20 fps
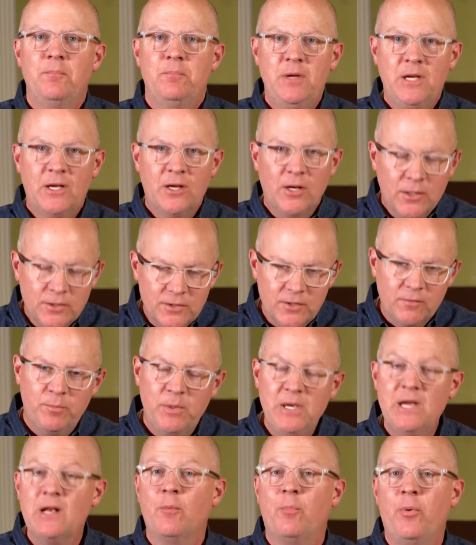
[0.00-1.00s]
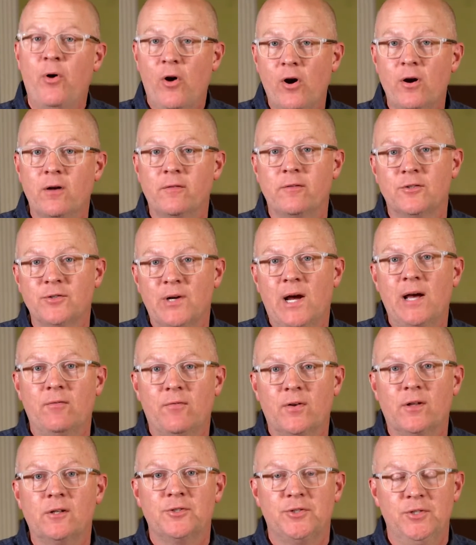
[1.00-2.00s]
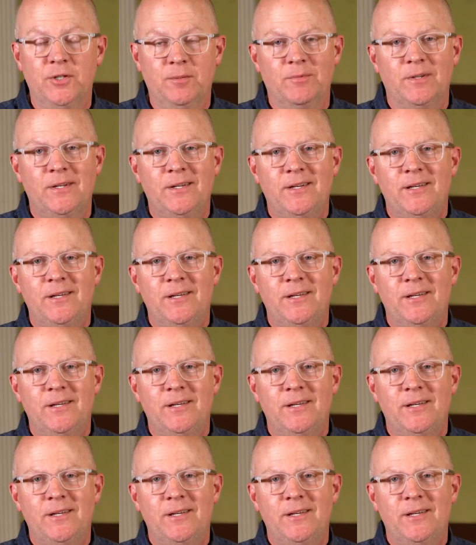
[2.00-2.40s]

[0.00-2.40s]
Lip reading: because of being a part of the Triad Fellowship.